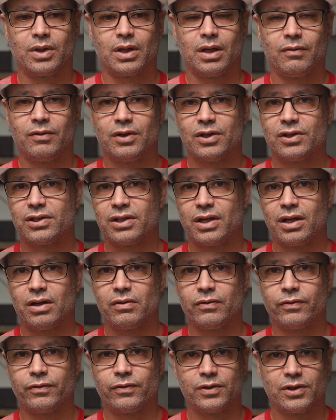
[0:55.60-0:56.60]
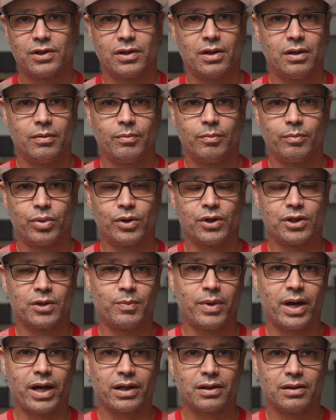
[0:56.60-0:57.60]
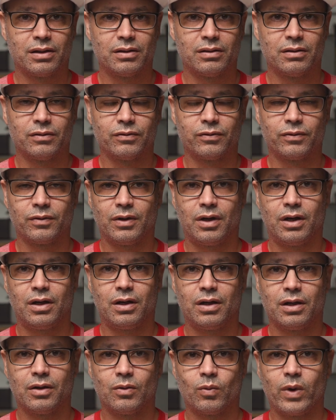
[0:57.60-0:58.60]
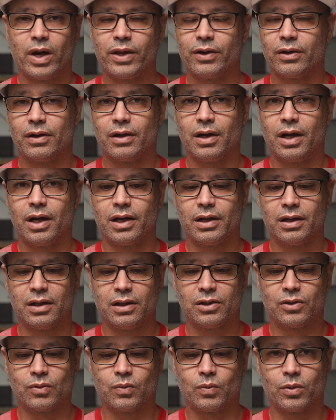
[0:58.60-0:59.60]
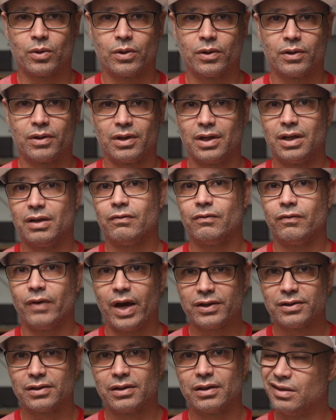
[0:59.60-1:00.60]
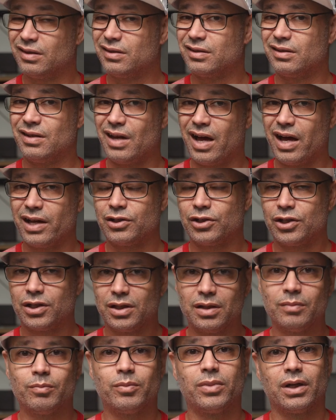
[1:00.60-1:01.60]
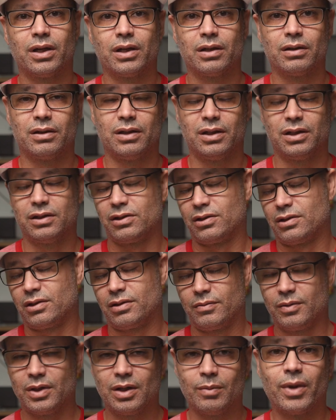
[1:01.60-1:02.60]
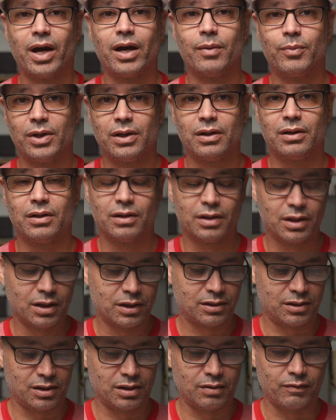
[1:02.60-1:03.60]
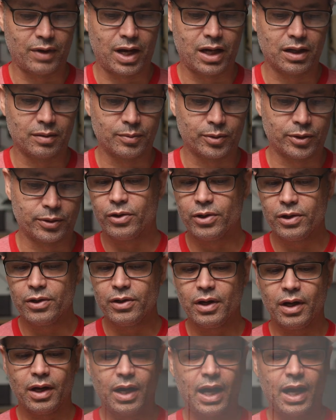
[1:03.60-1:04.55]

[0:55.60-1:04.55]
give yourself some perspective on whether or not it's worth investing. It's not cheap, but it's, in my opinion, it's invaluable. Third,